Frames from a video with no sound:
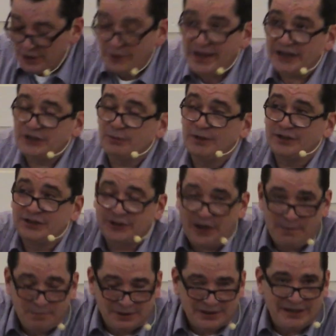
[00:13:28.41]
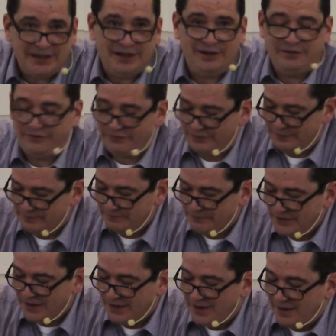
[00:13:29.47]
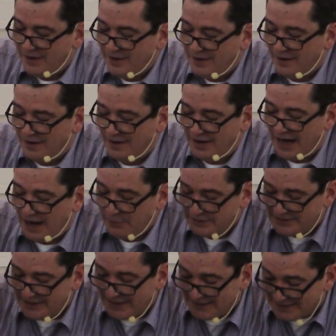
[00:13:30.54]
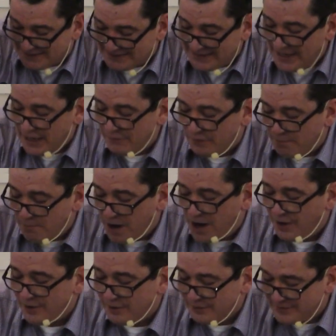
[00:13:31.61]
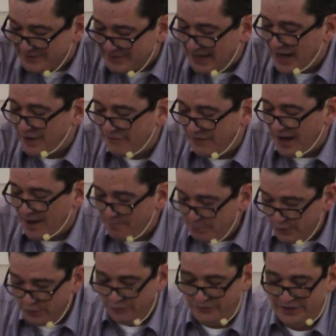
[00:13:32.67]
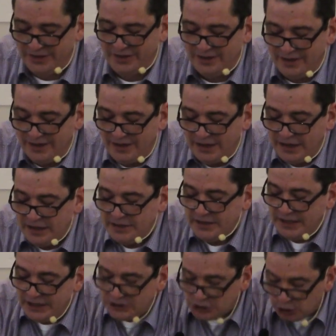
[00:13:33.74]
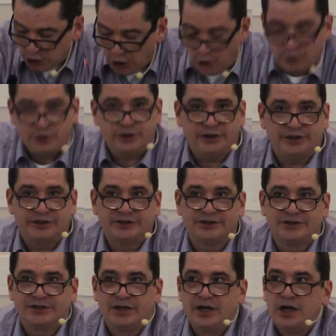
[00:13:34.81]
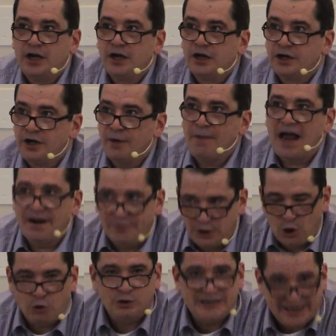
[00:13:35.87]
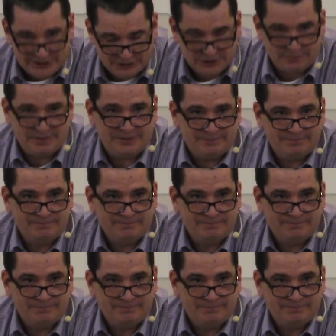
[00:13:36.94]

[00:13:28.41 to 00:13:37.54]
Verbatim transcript: though that's what some believe, uh, I would say instead of a modern sci-fi movie, these locusts come out of the Old Testament.